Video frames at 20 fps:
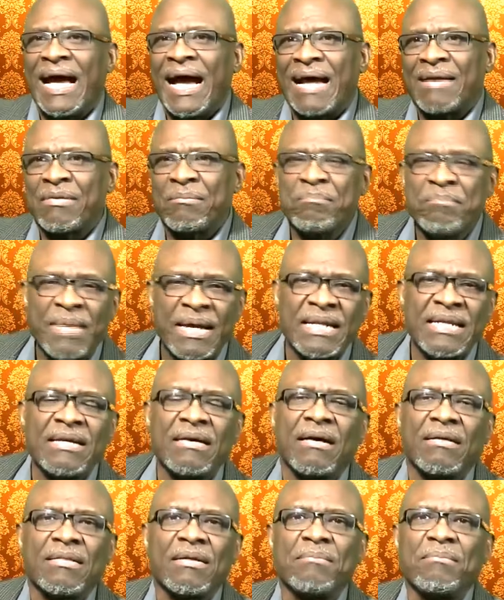and
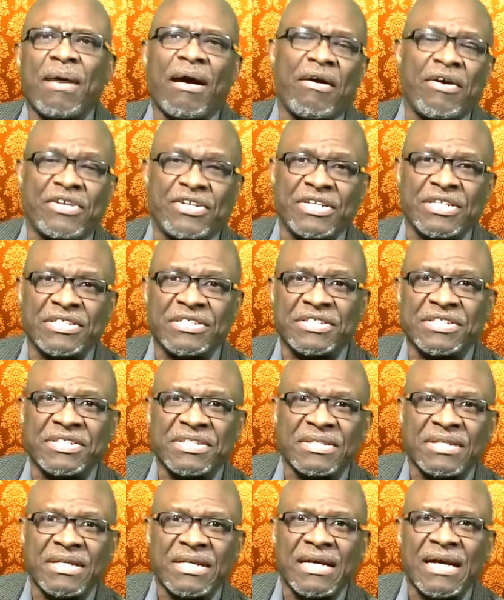many other
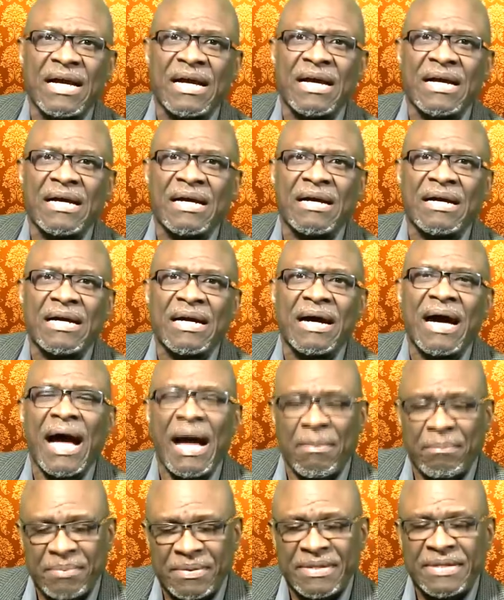marriages
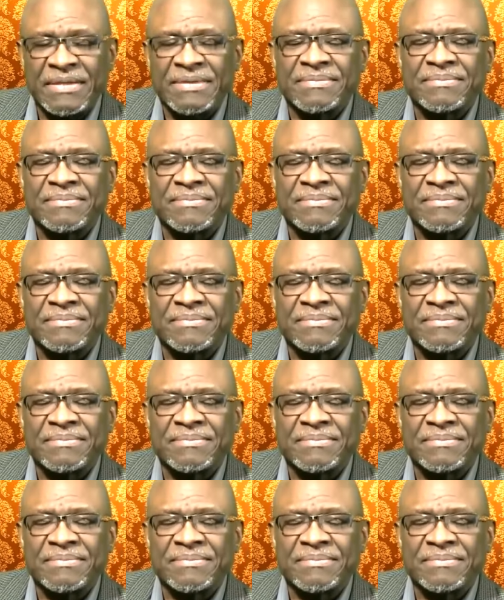happy?